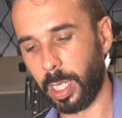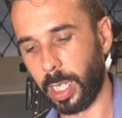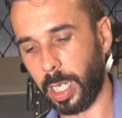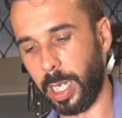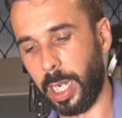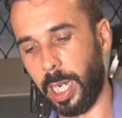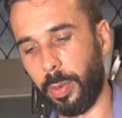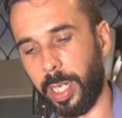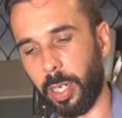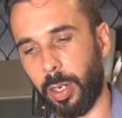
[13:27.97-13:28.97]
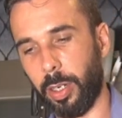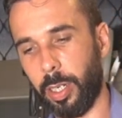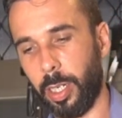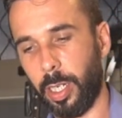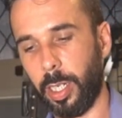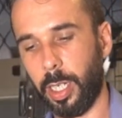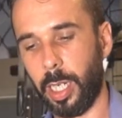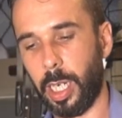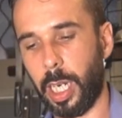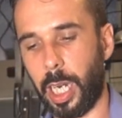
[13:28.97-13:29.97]
And here we go.
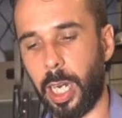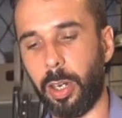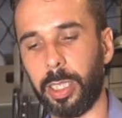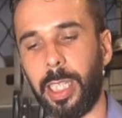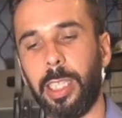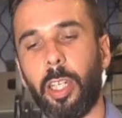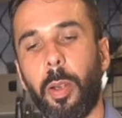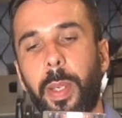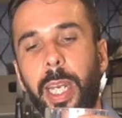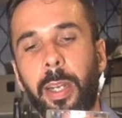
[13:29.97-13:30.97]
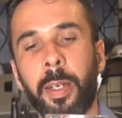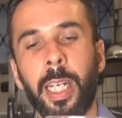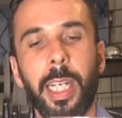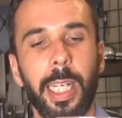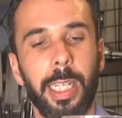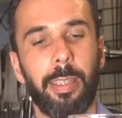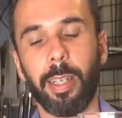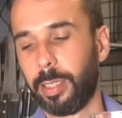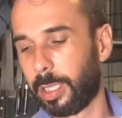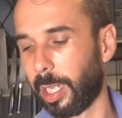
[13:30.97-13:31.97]
Our ginger beer. It
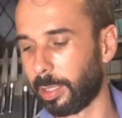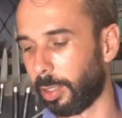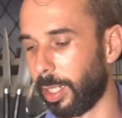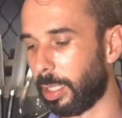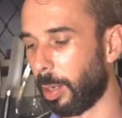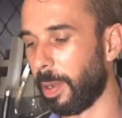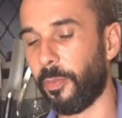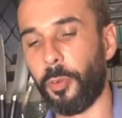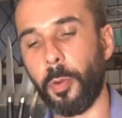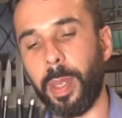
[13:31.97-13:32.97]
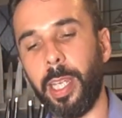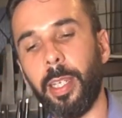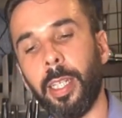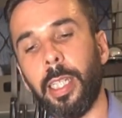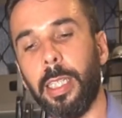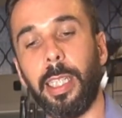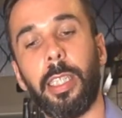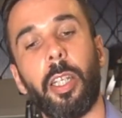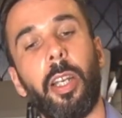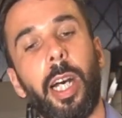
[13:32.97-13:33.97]
does start a little bit for me.
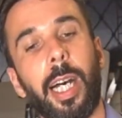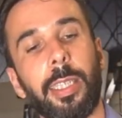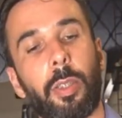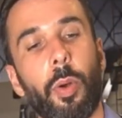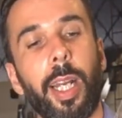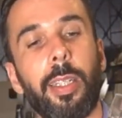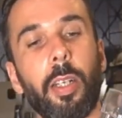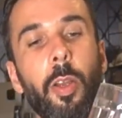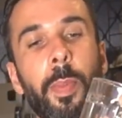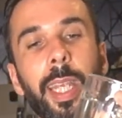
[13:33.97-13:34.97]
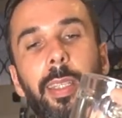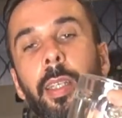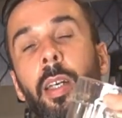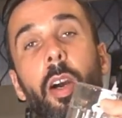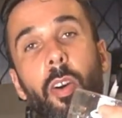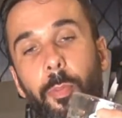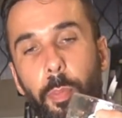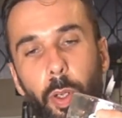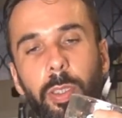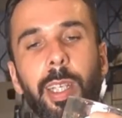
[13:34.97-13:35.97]
Ginger has quite a bit of
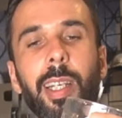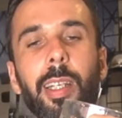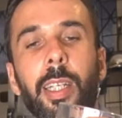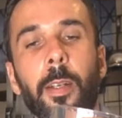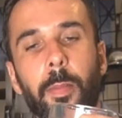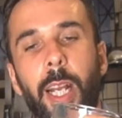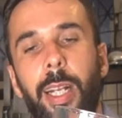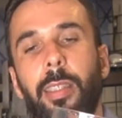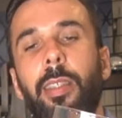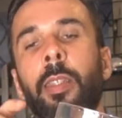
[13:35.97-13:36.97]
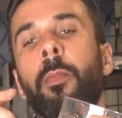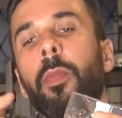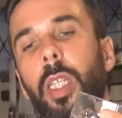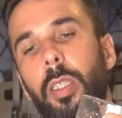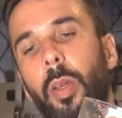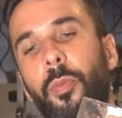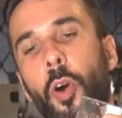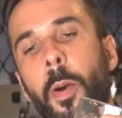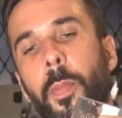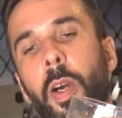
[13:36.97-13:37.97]
protein, hence the
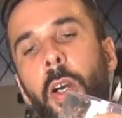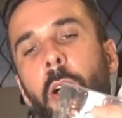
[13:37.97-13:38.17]
foam.